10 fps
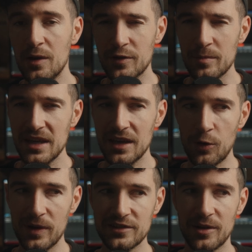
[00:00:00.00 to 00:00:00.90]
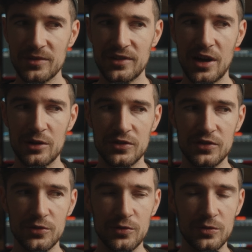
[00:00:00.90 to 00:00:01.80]
For me, it always comes down
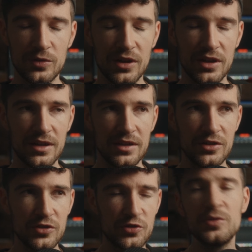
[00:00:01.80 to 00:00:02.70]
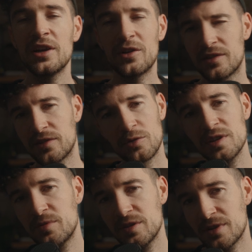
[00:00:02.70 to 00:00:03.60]
to shooting on
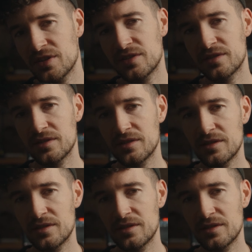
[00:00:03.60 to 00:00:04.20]
Sony pretty much